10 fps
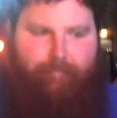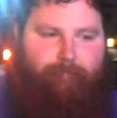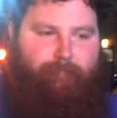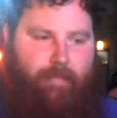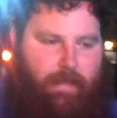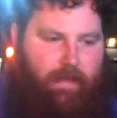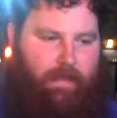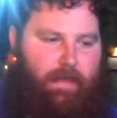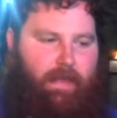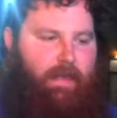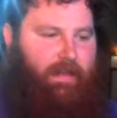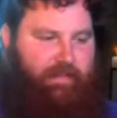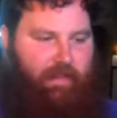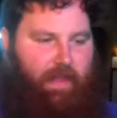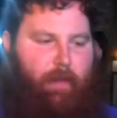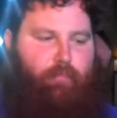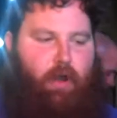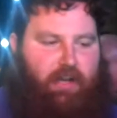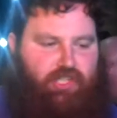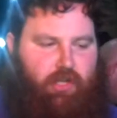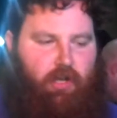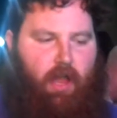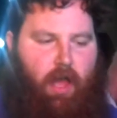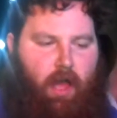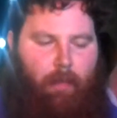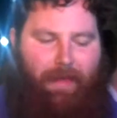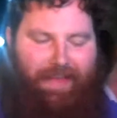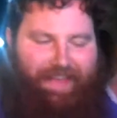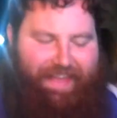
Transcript: What would it be? It's a lot of pressure. Um,